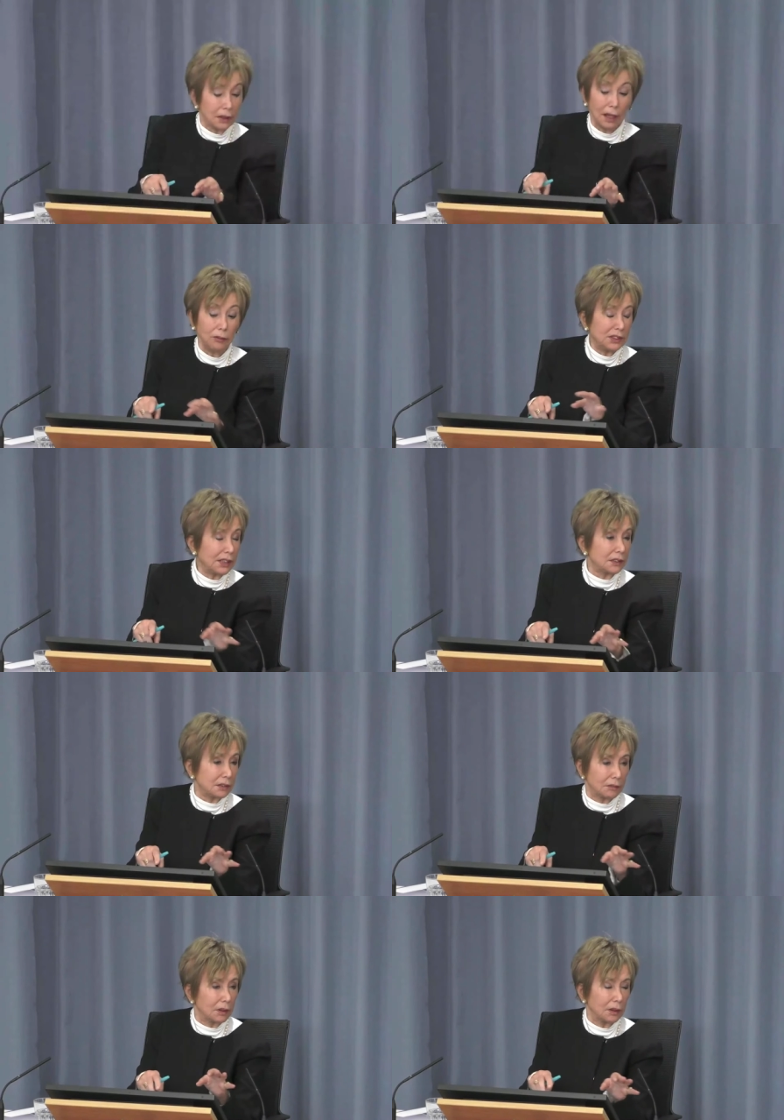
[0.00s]
I, I just
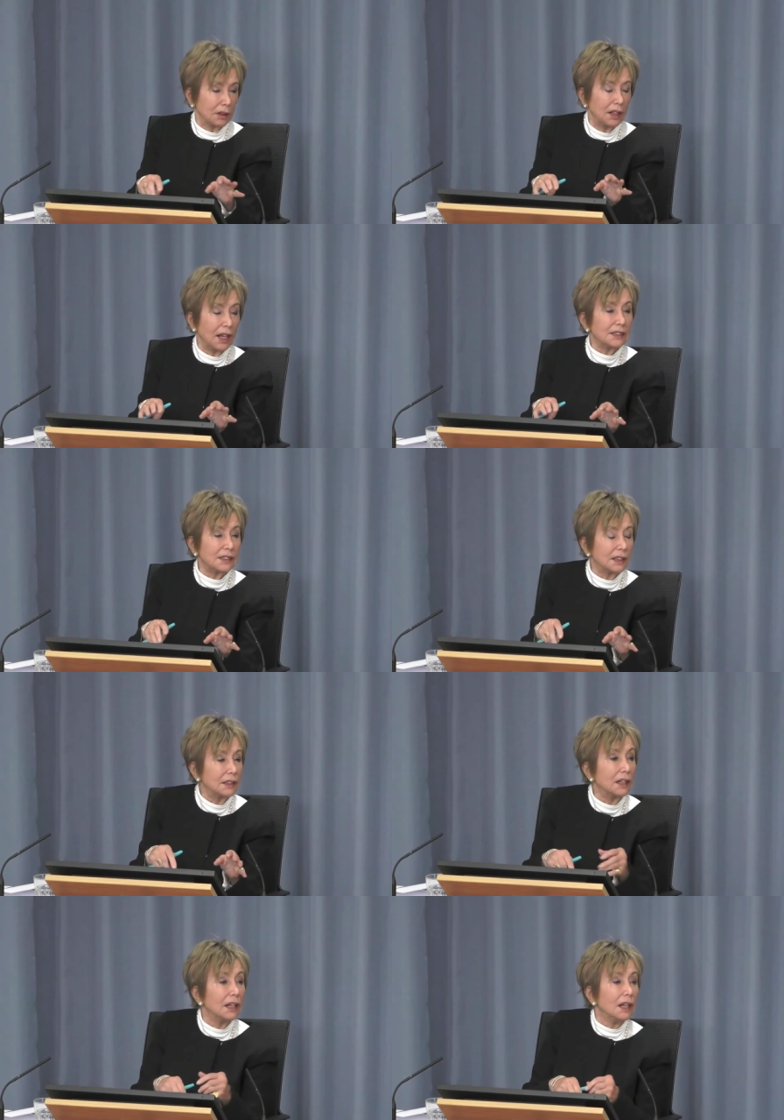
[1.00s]
glanced at it,